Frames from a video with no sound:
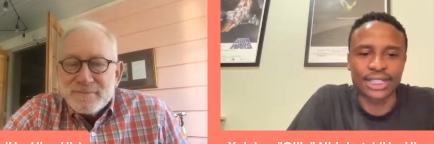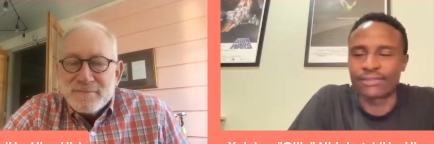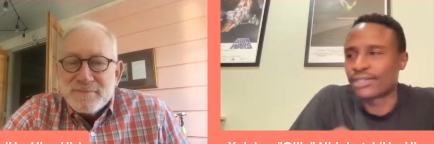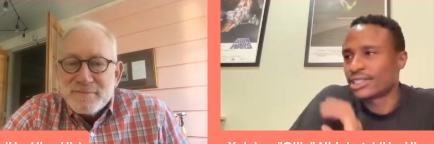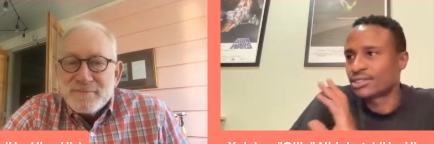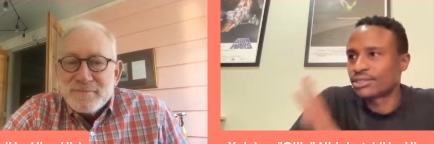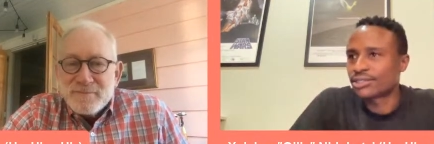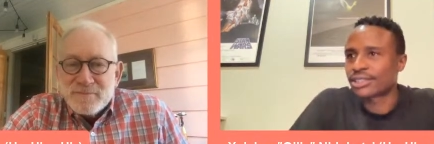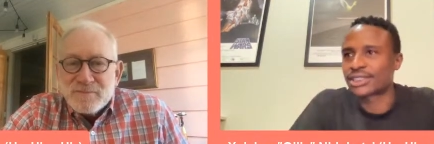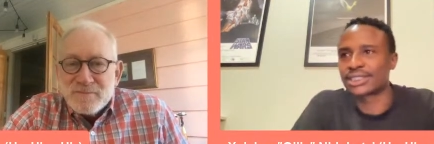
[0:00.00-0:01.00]
Speaker 1: I can release your
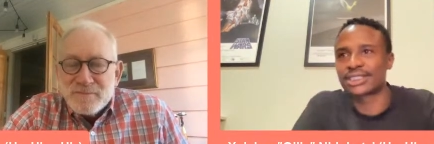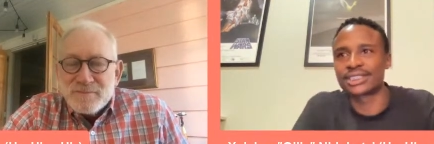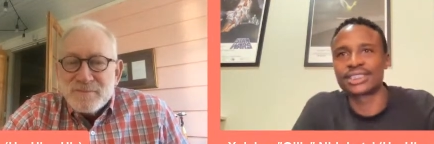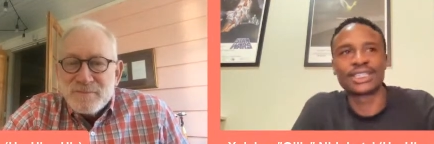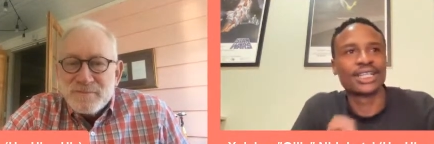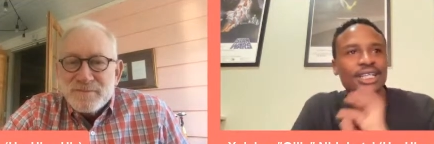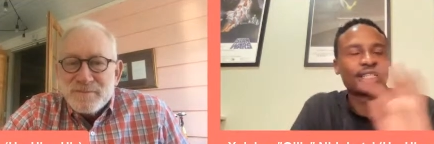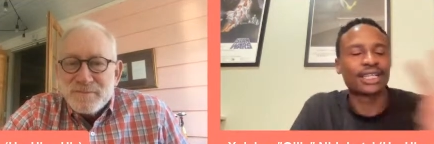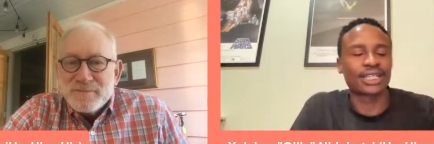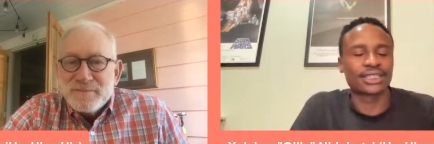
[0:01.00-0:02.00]
toxicity,
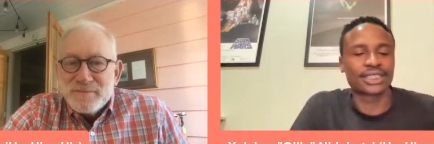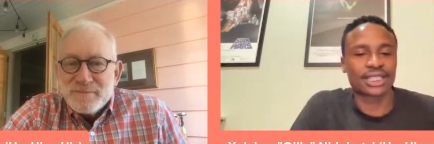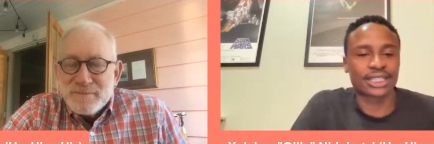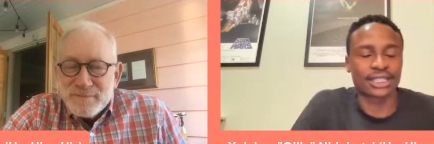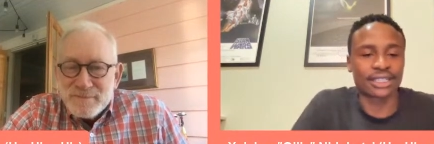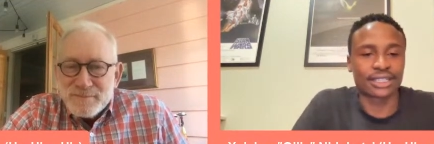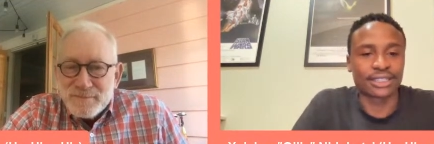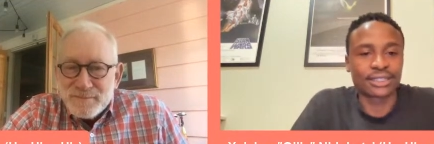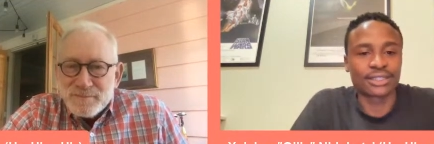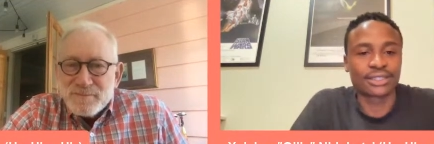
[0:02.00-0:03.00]
and I can take
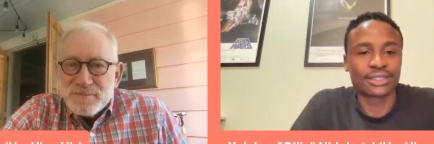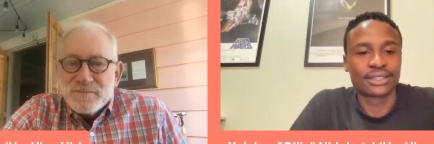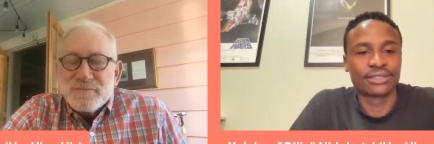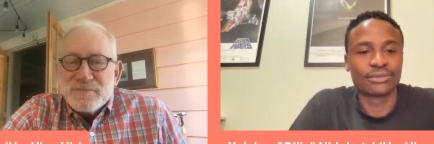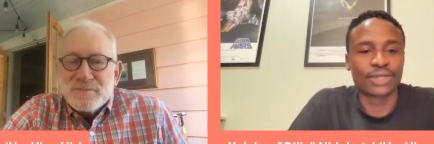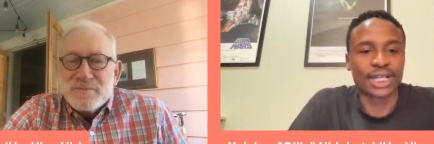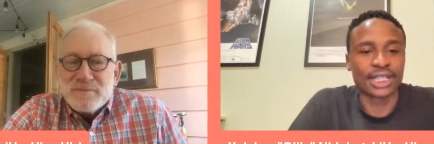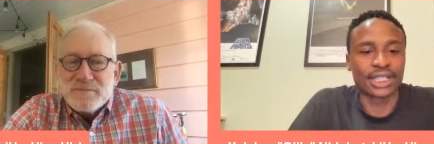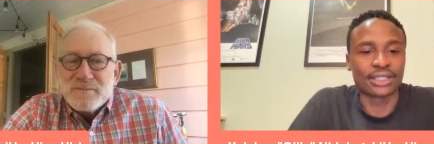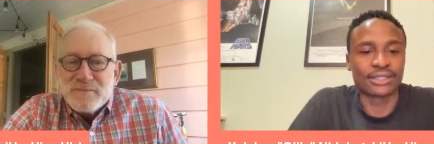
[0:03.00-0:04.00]
the what I
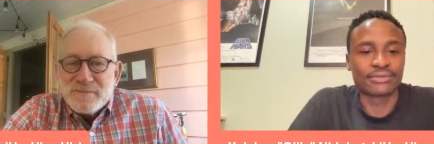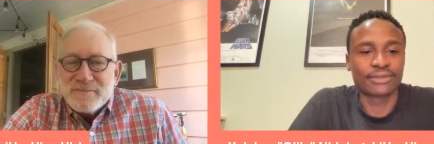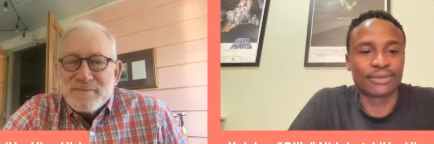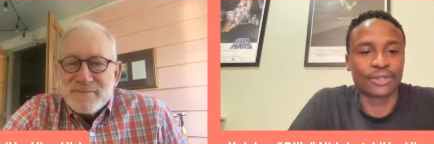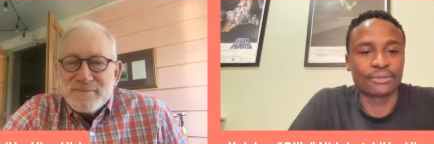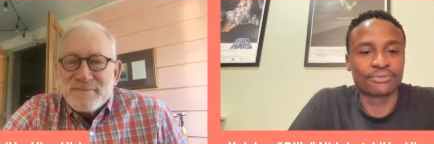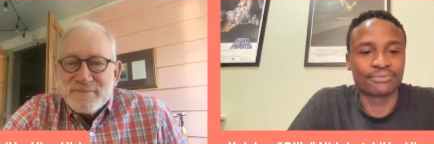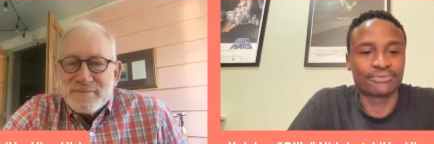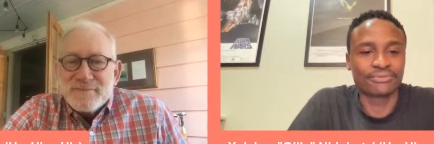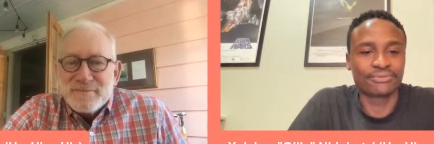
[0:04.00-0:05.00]
need from home.
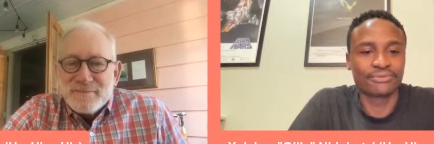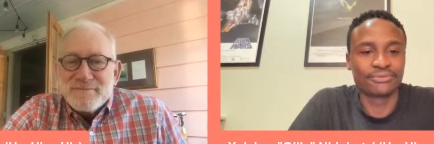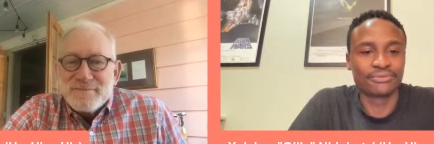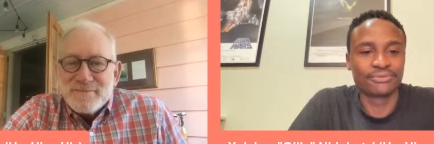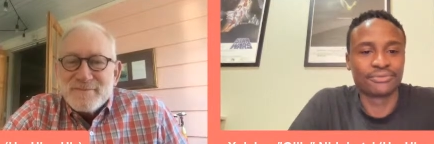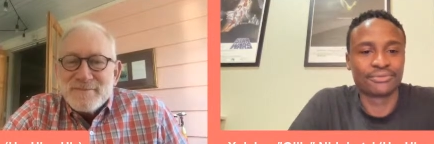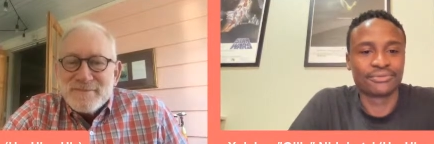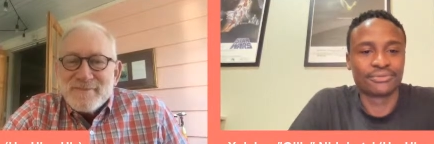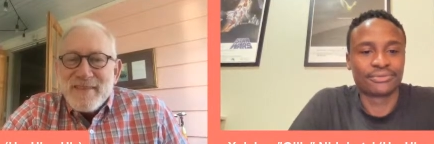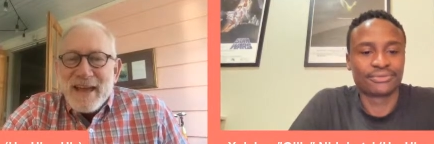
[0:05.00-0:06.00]

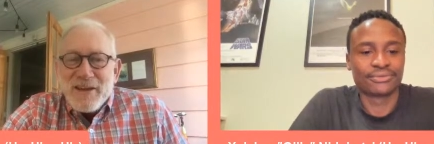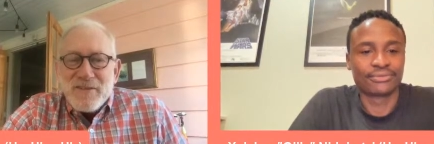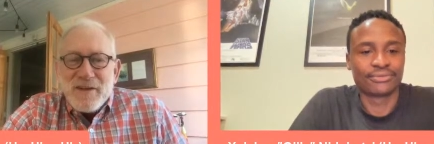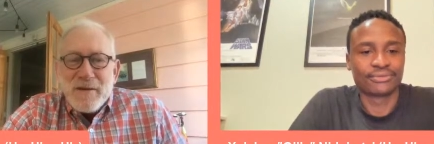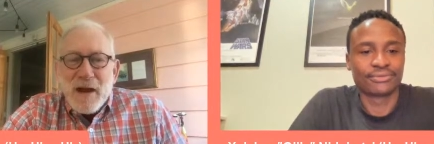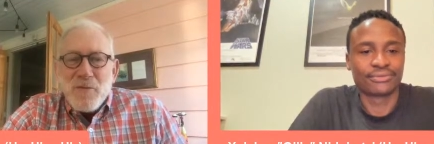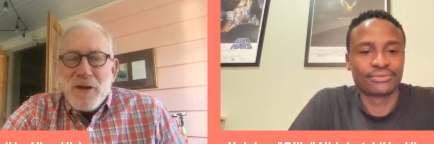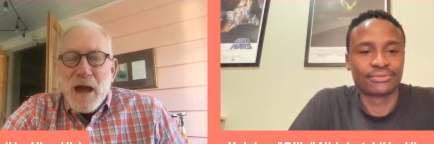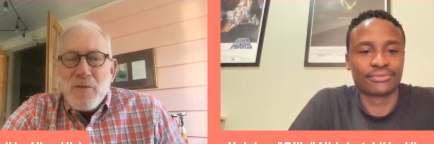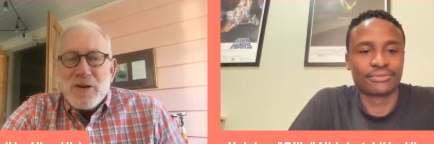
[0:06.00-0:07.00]
Speaker 2: Thank you, Vera. I want.
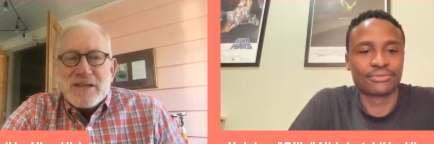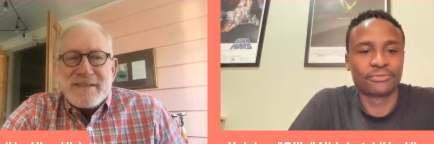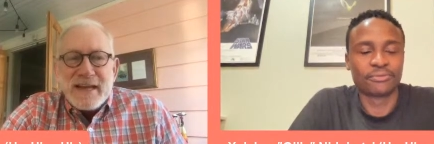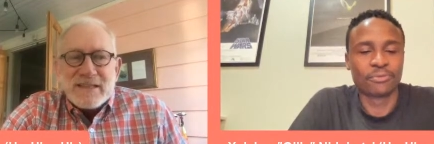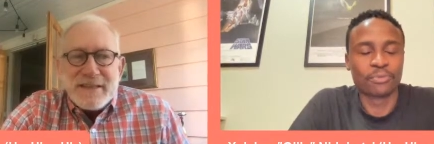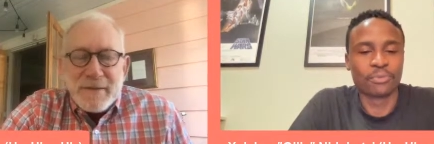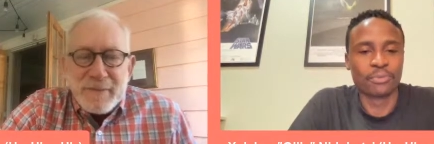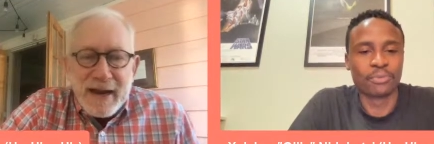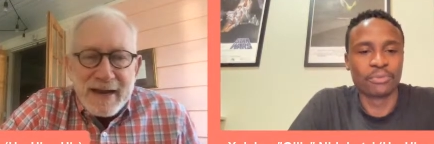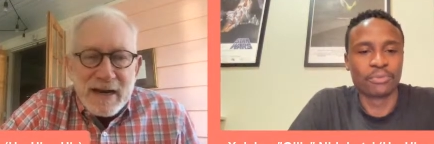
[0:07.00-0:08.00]
I want to take a step
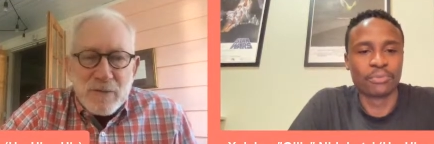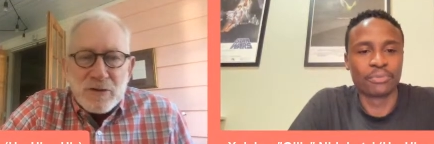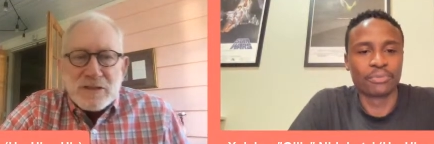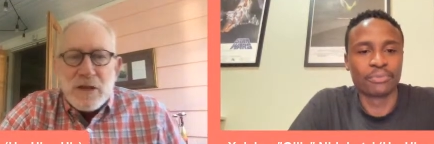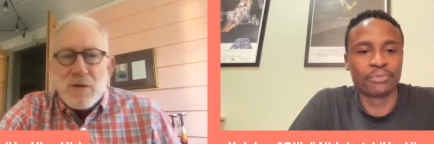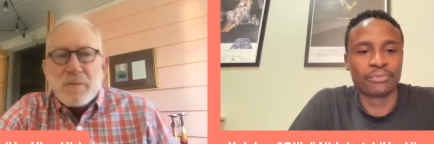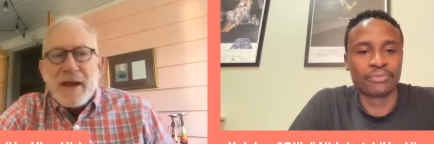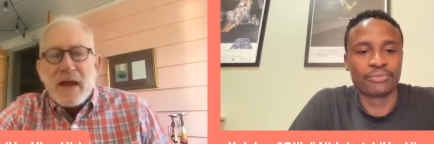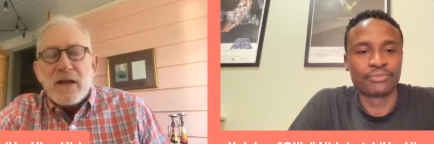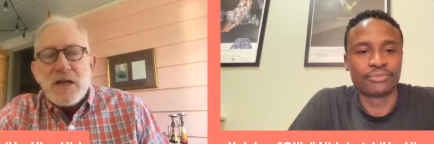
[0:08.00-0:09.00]
back, and I want to talk
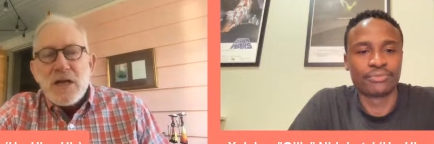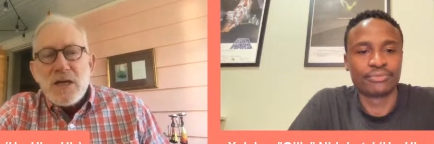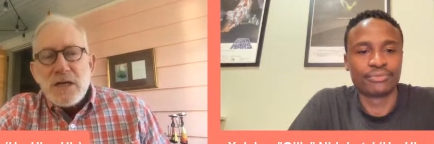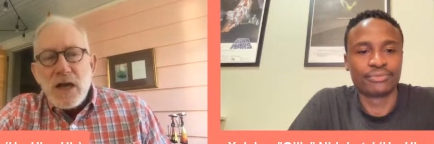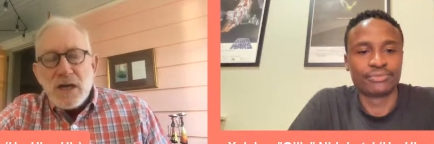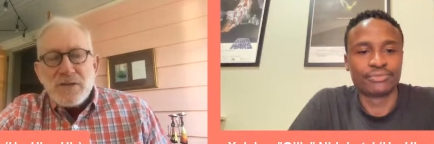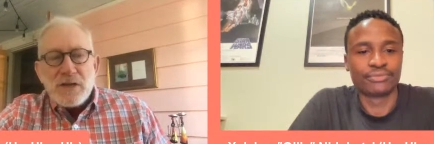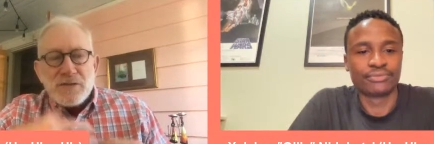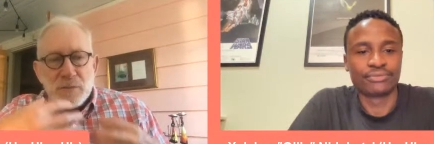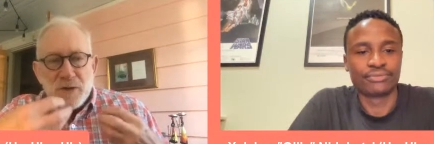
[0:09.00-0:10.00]
about uh,
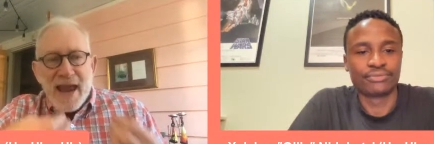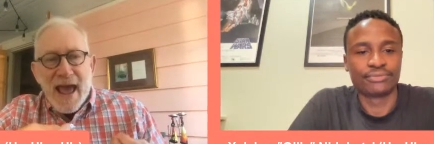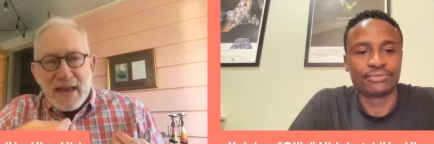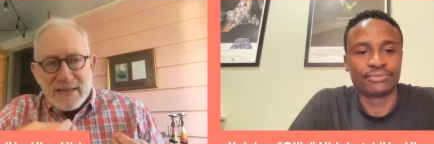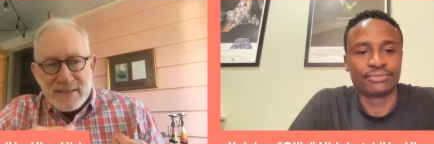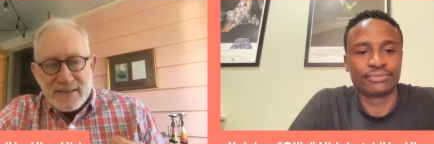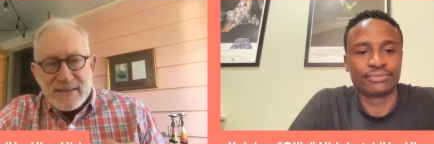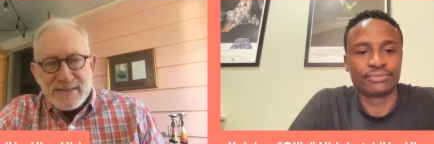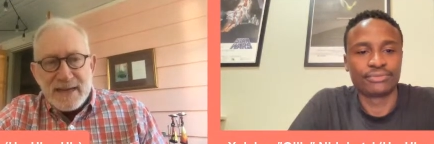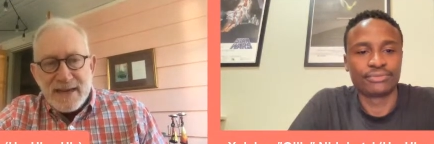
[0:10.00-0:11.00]
some
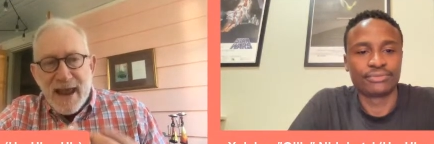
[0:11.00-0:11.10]
realities in